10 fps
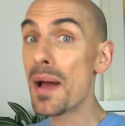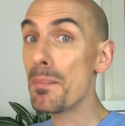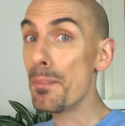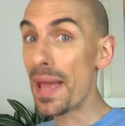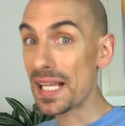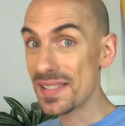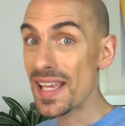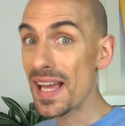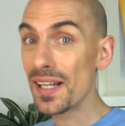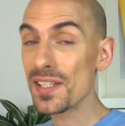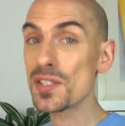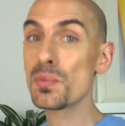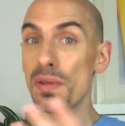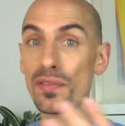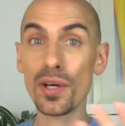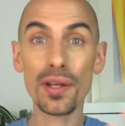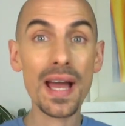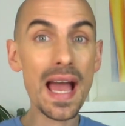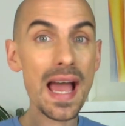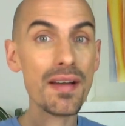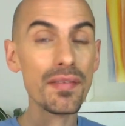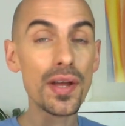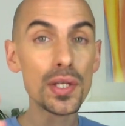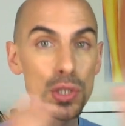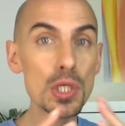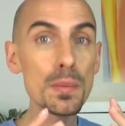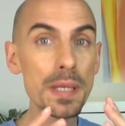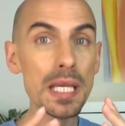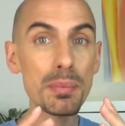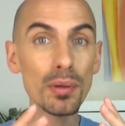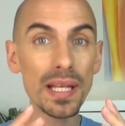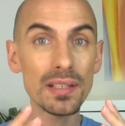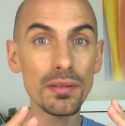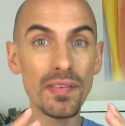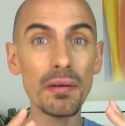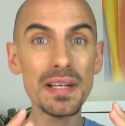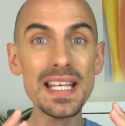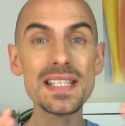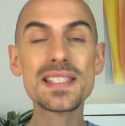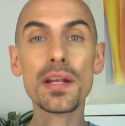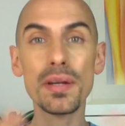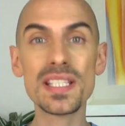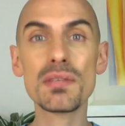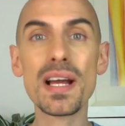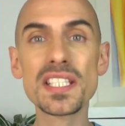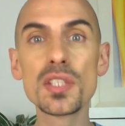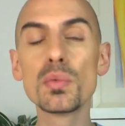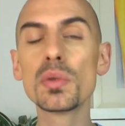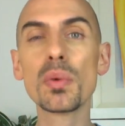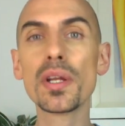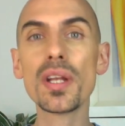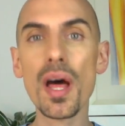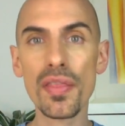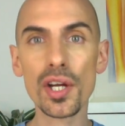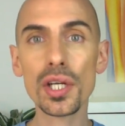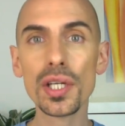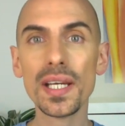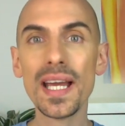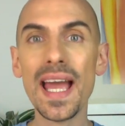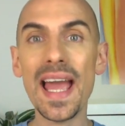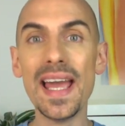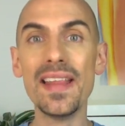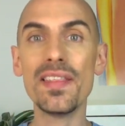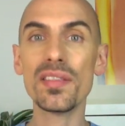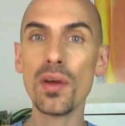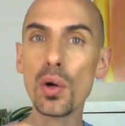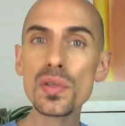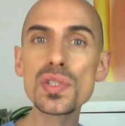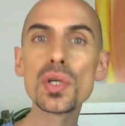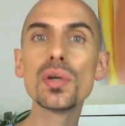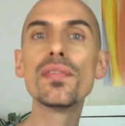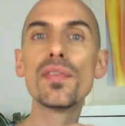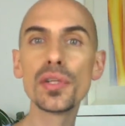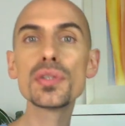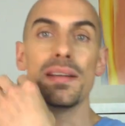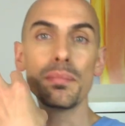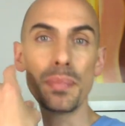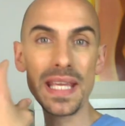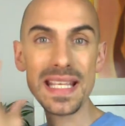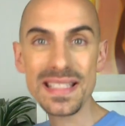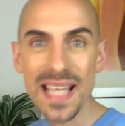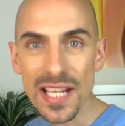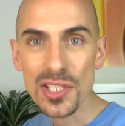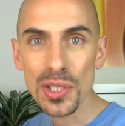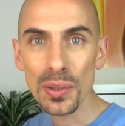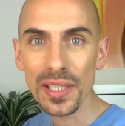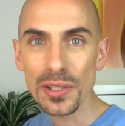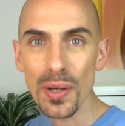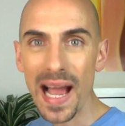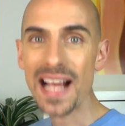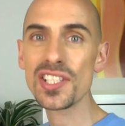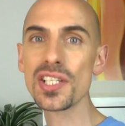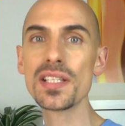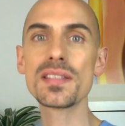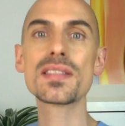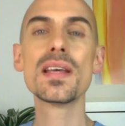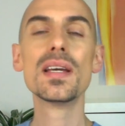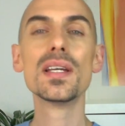make sales, we've got to have two people at the very least that are interacting with one another. And also for you to be intentional in your actions